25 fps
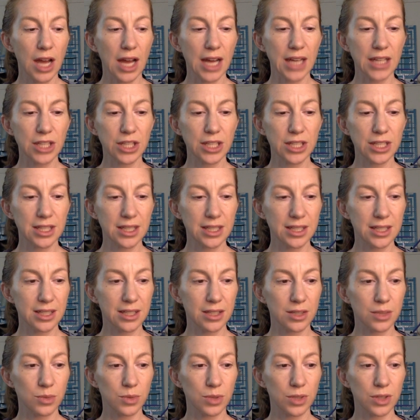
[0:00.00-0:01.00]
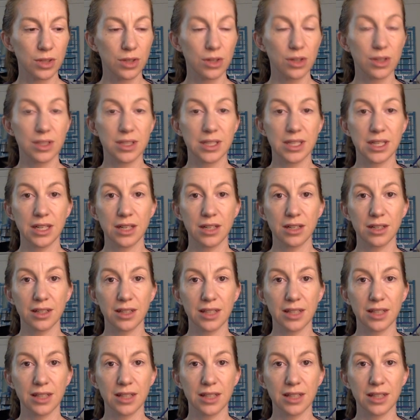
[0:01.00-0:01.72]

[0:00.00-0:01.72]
I just listened to one called Dare to